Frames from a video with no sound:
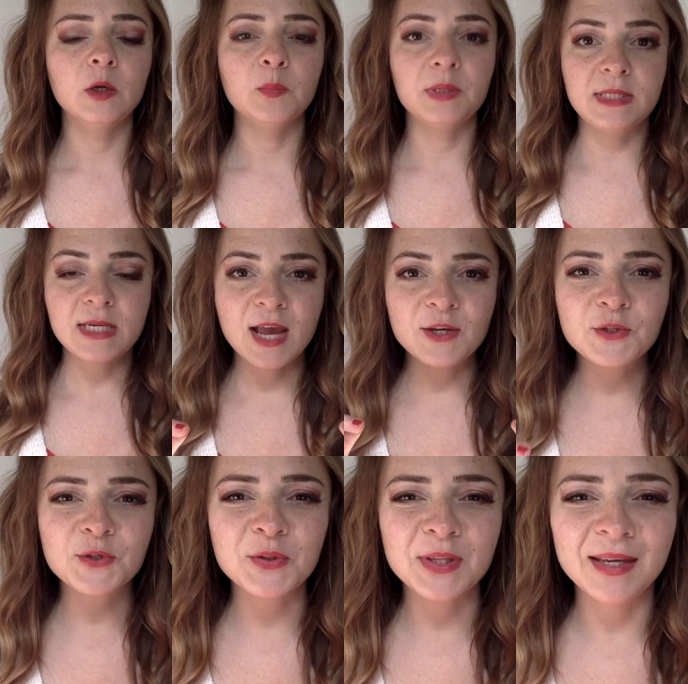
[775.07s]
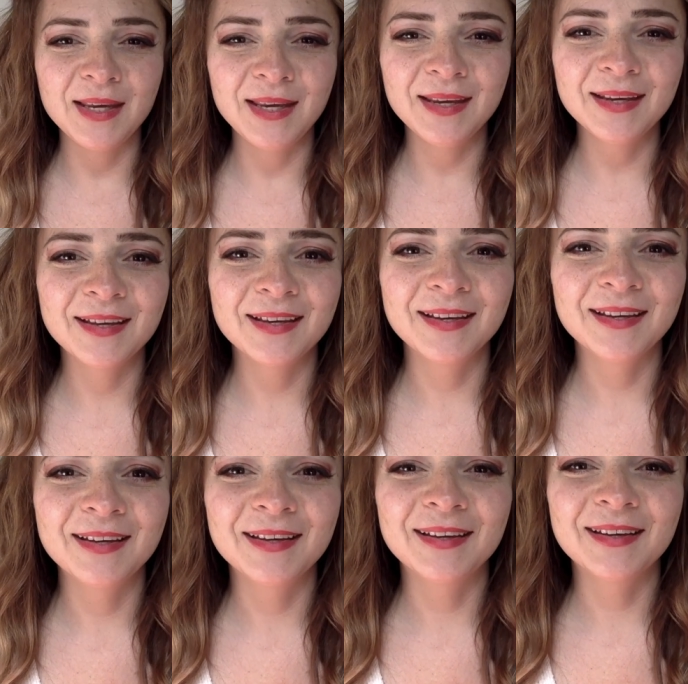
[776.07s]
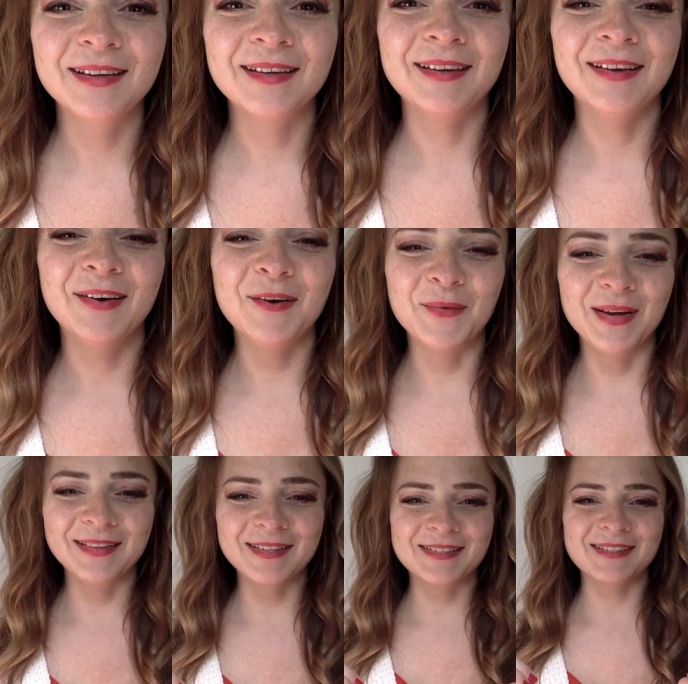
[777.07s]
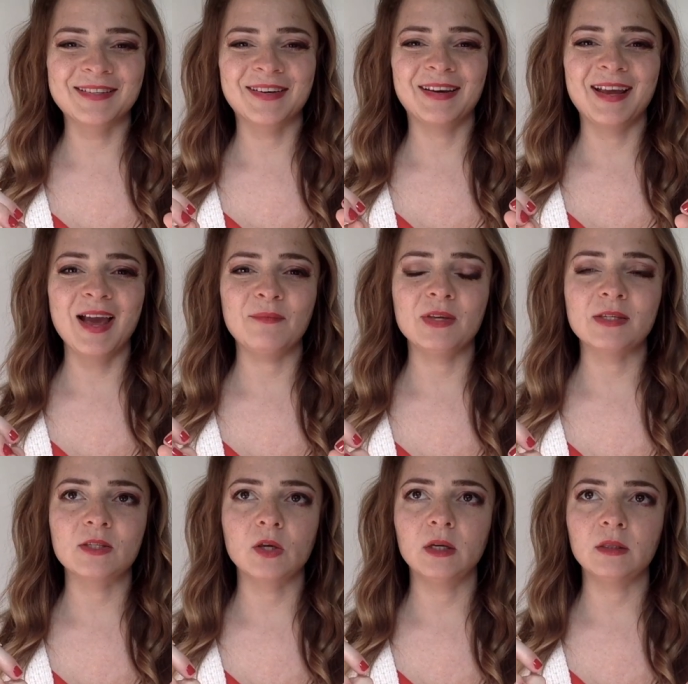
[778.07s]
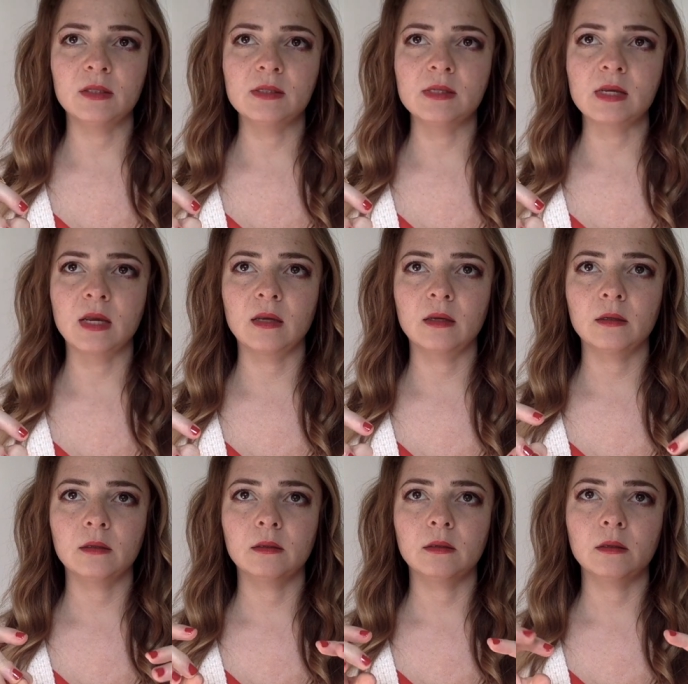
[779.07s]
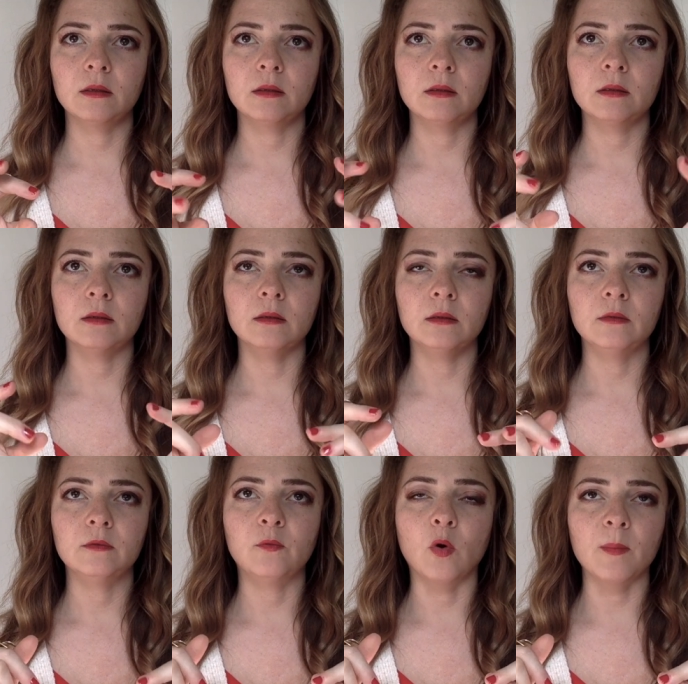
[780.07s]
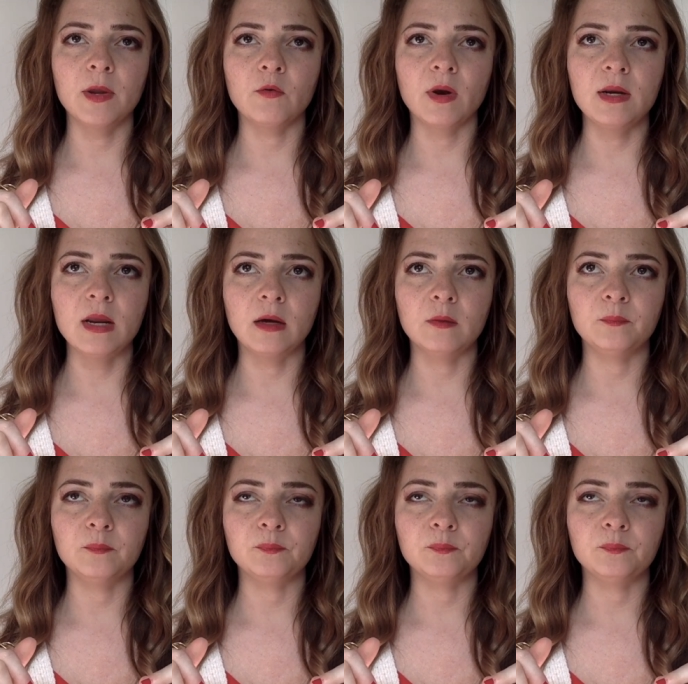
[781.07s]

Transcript: Potentially, oh wait, this is good. I have this thought that's like forming right now.